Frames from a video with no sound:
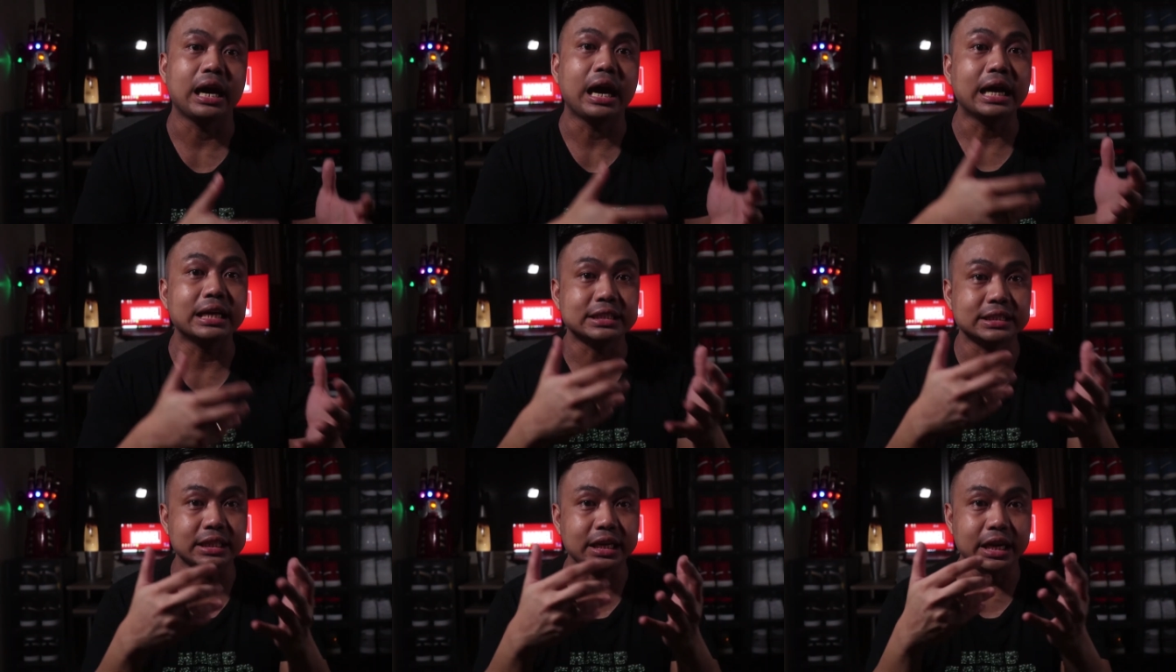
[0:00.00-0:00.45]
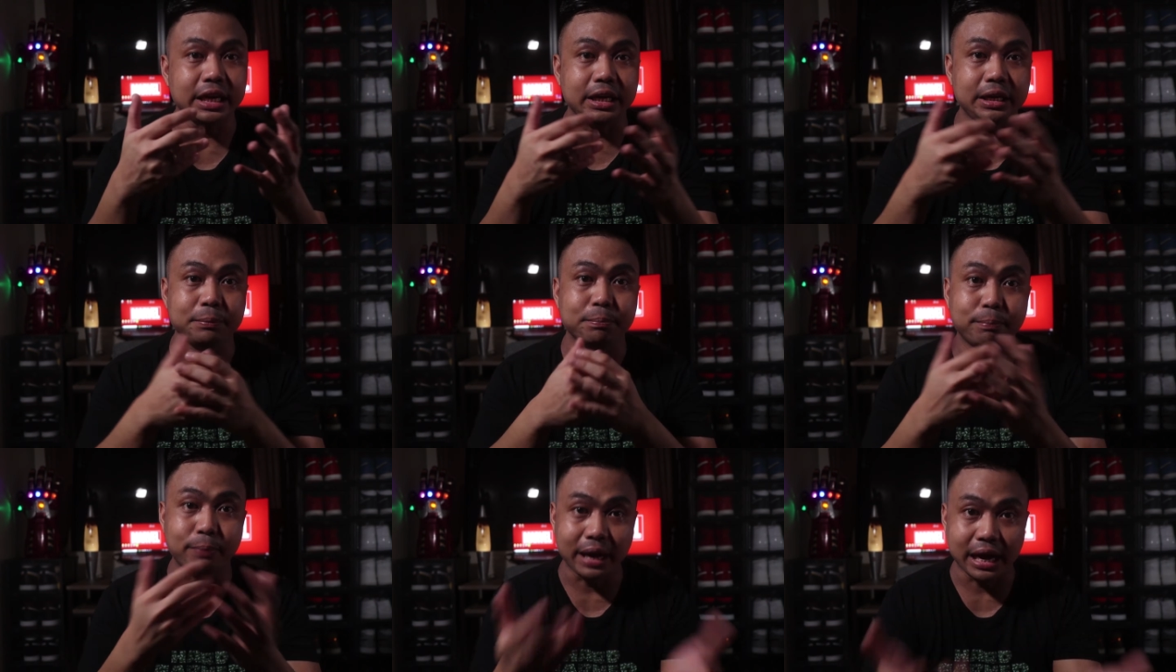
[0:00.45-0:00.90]
as
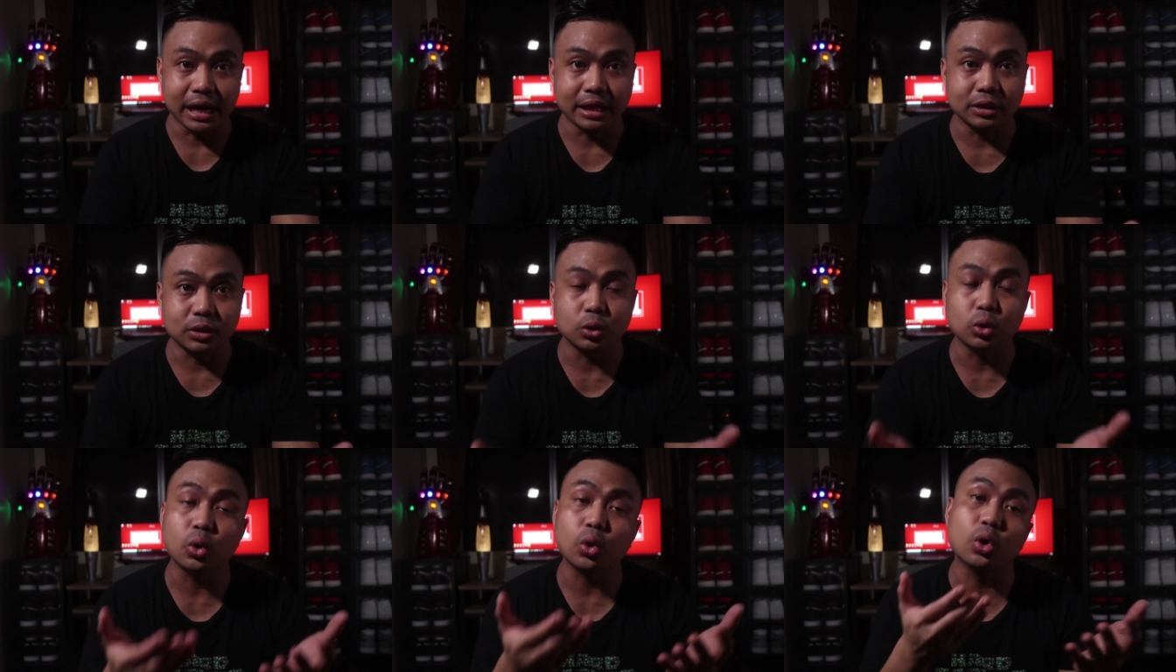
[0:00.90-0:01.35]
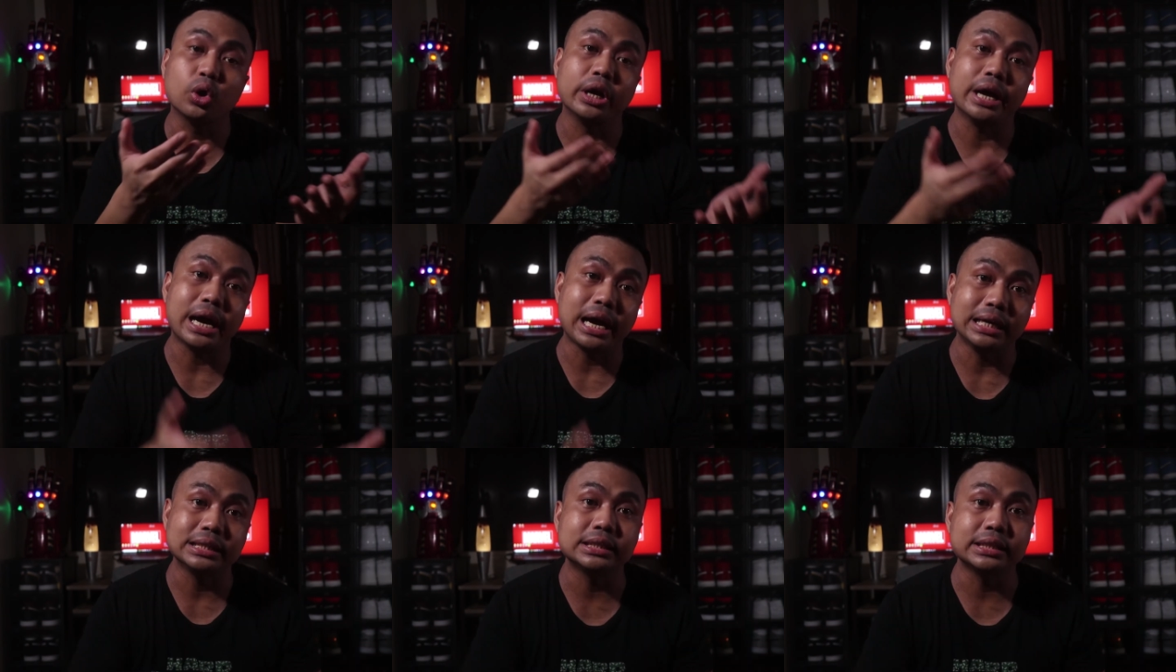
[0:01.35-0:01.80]
a brand
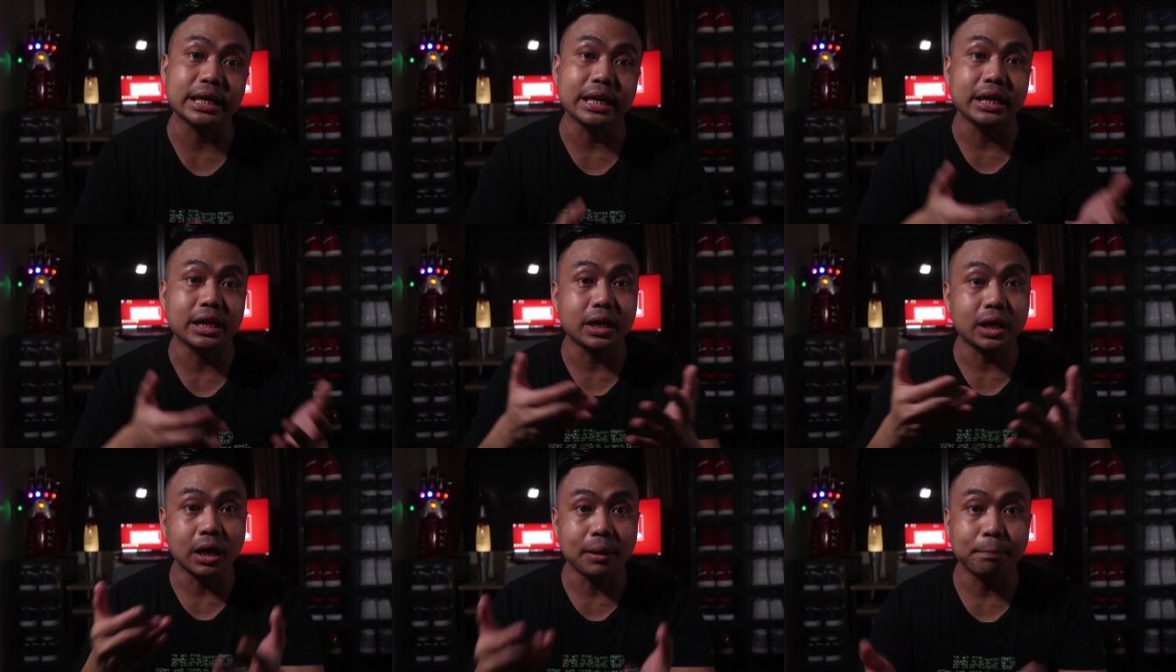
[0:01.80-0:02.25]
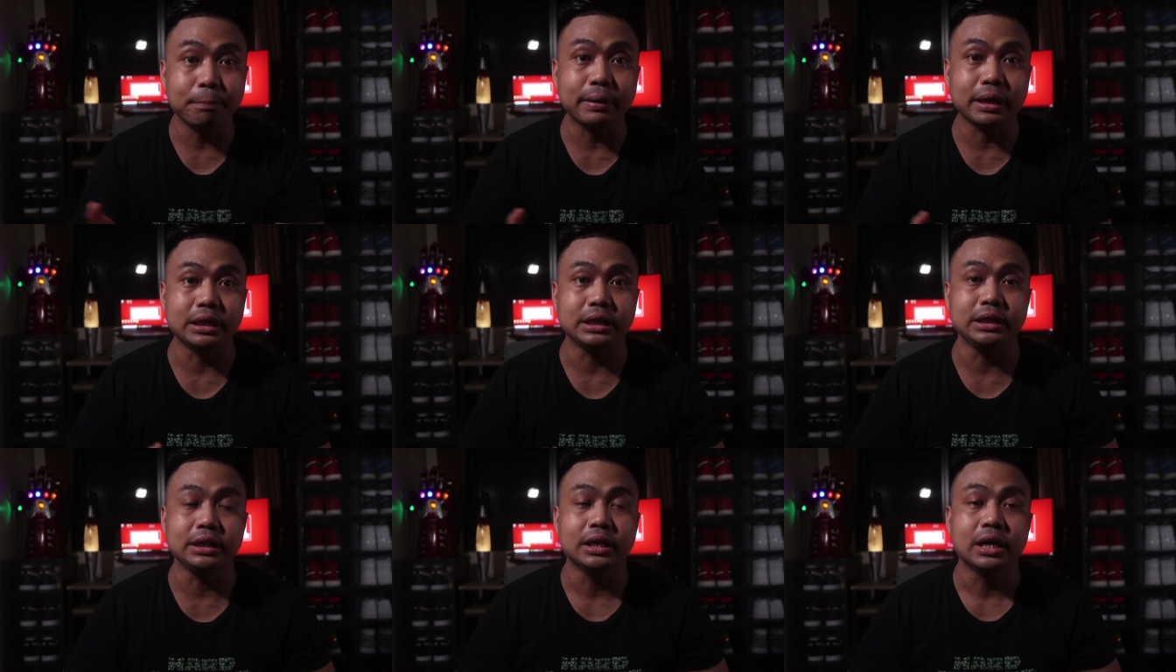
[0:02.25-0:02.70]
or as a
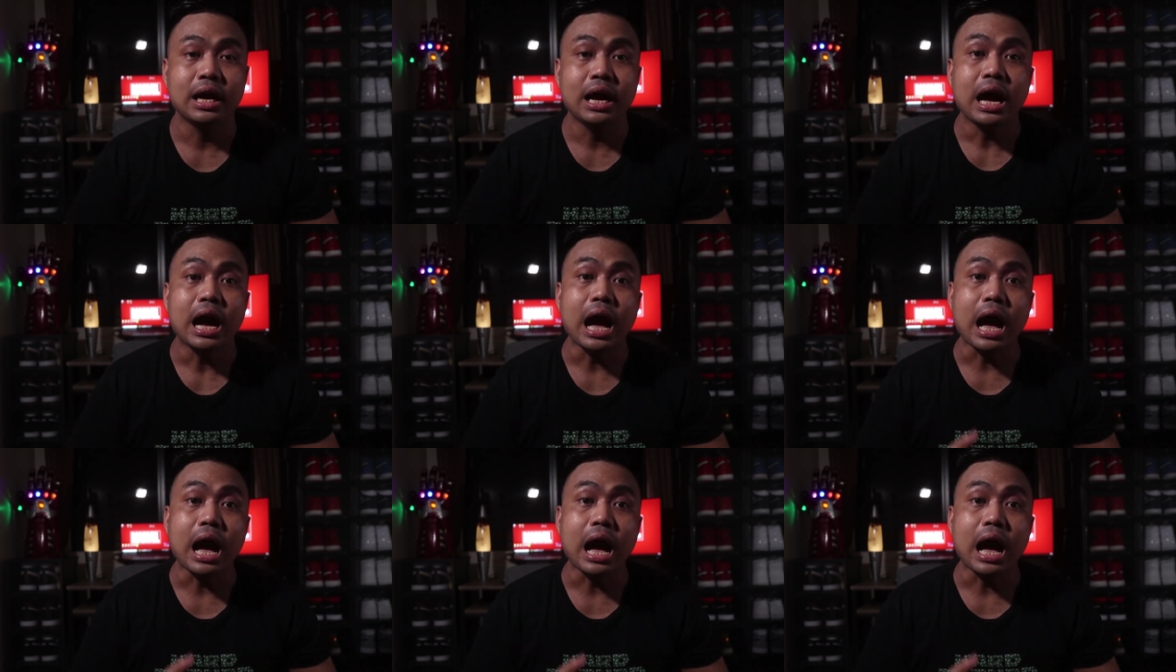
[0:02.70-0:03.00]
company,